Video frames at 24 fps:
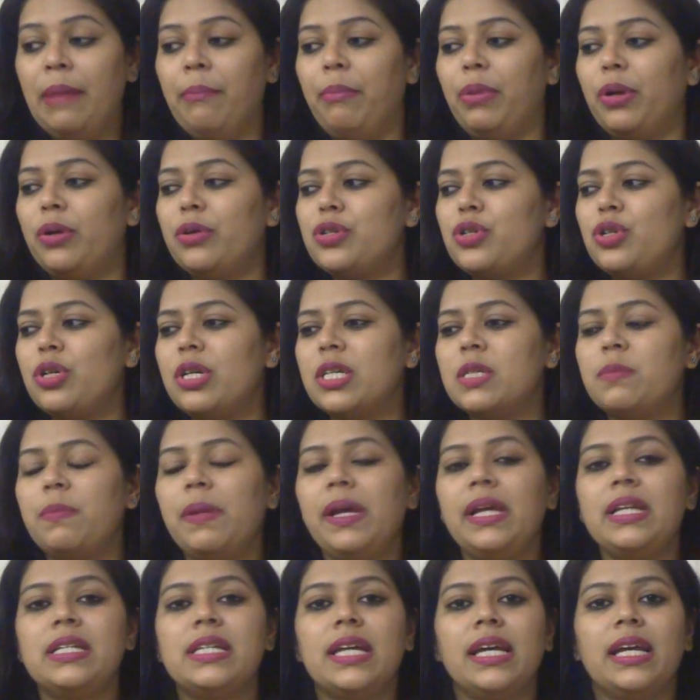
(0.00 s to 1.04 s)
because she is
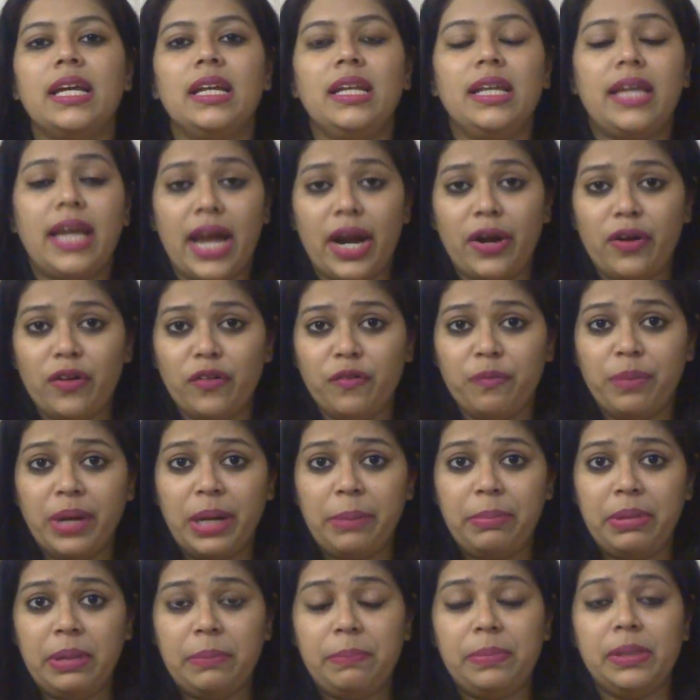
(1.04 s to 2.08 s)
being taken care of
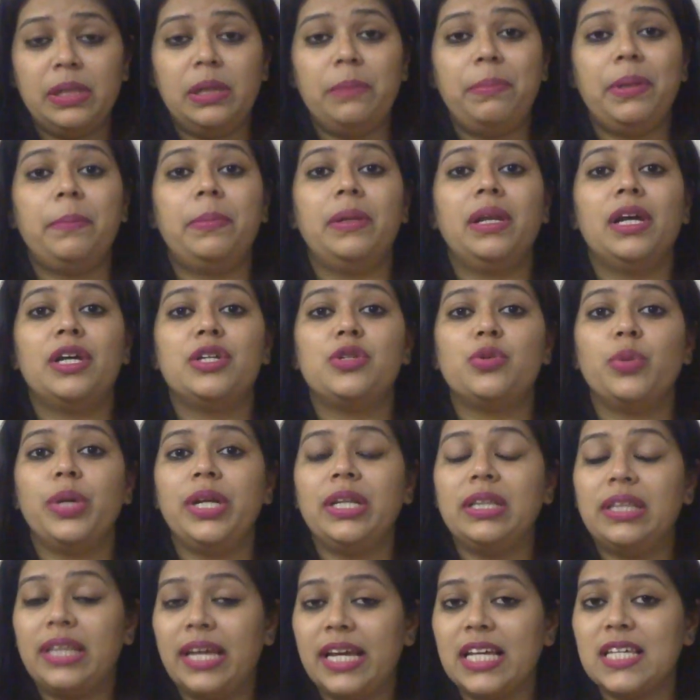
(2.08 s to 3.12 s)
by people, people are
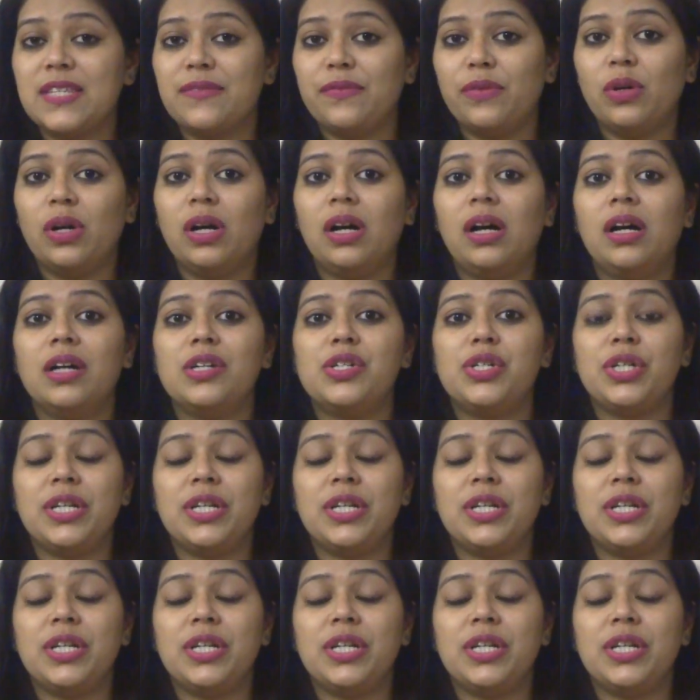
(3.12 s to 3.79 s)
doing things for her,